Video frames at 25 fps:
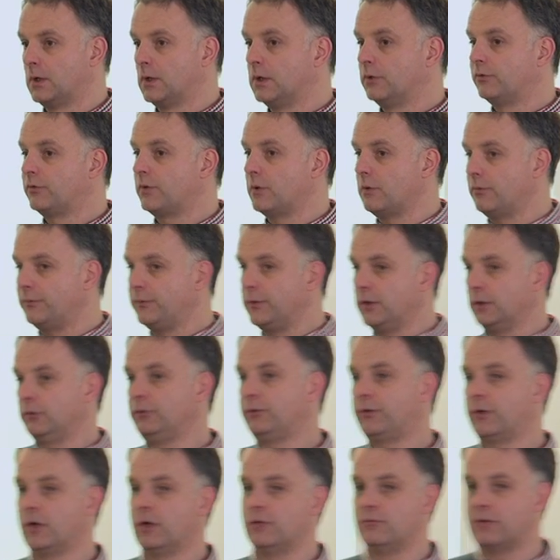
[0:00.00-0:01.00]
So if you
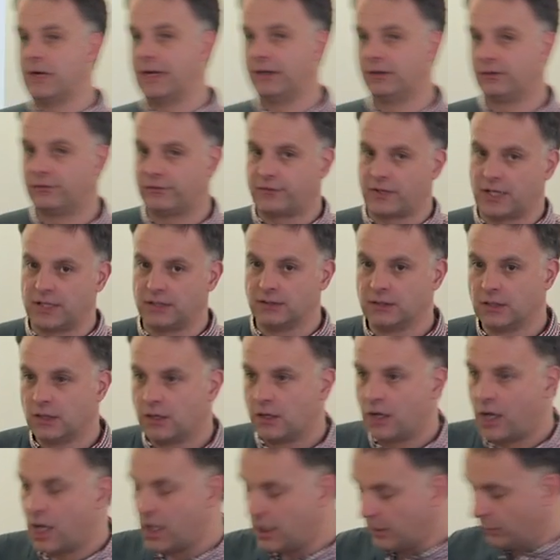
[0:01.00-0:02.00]
turn around and say,
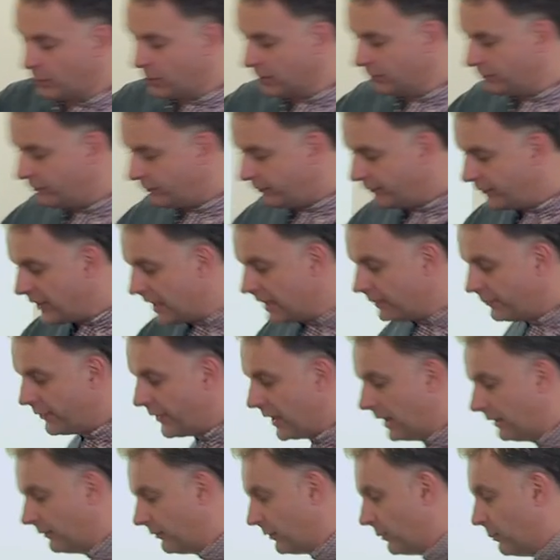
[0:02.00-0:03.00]
I want
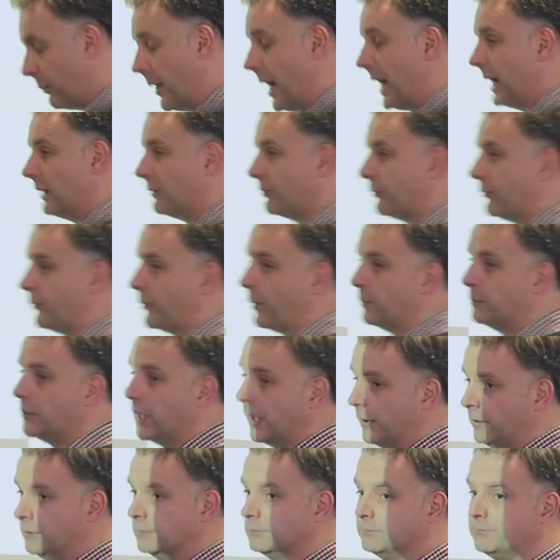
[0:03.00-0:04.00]
£10,000 from
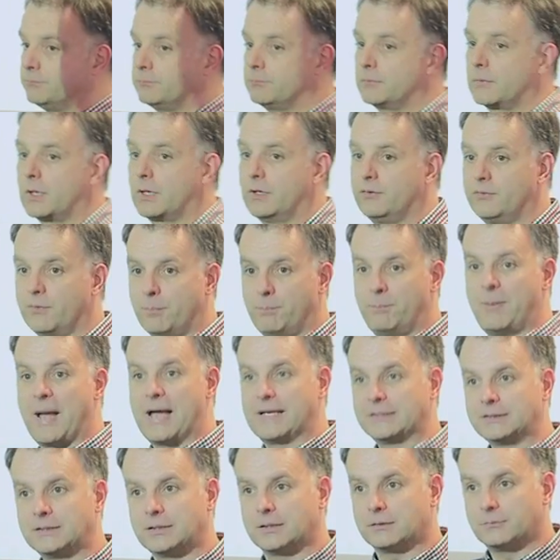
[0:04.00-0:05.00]
you as a
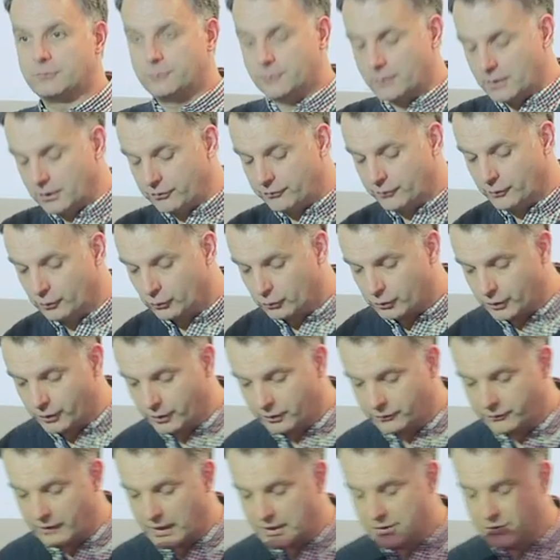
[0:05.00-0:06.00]
bank, as an
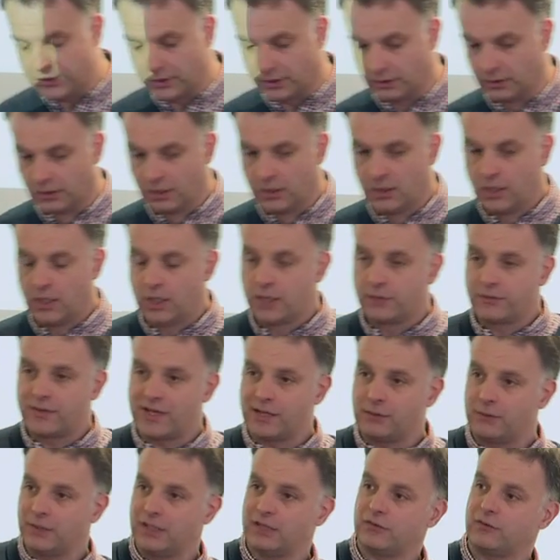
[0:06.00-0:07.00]
organisation,
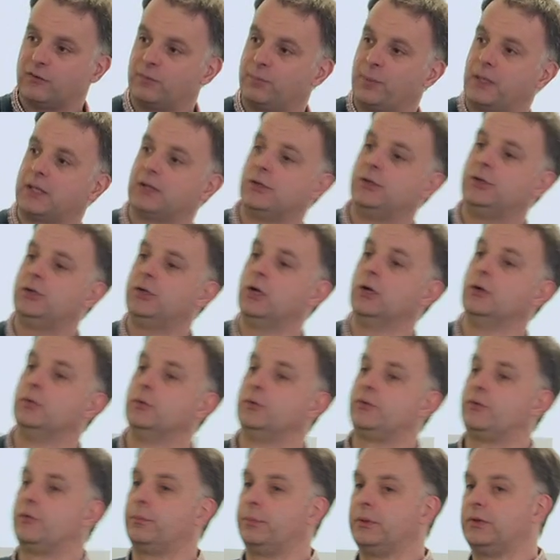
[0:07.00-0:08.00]
they would expect you
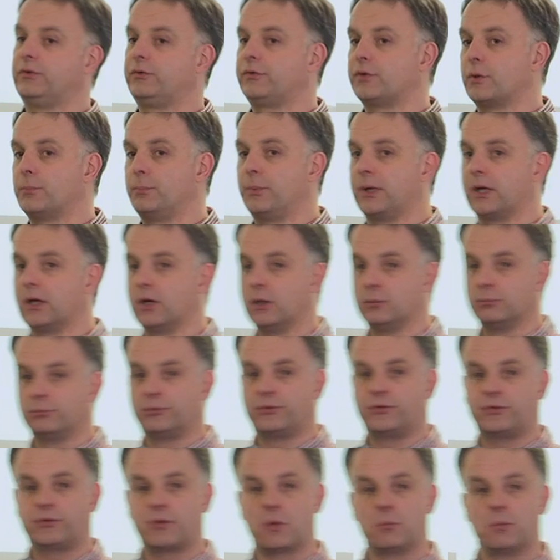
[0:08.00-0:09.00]
to be stumping up
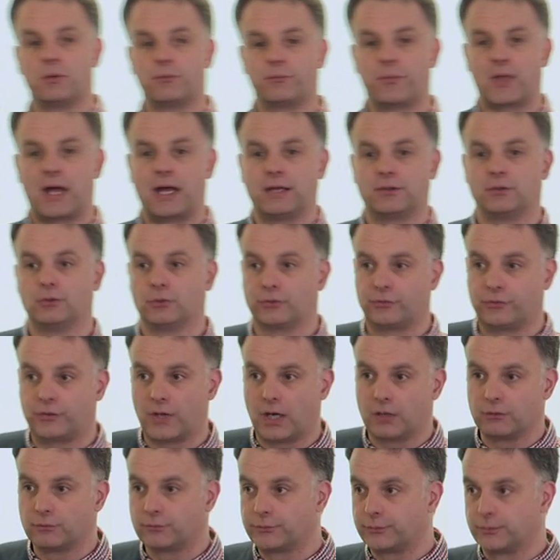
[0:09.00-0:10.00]
some of that
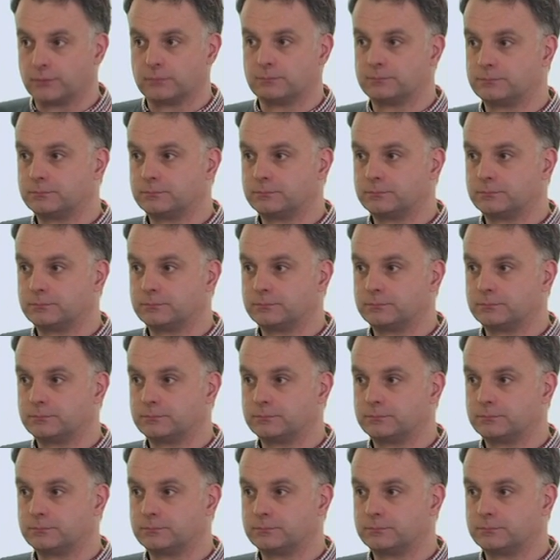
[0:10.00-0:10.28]
yourself.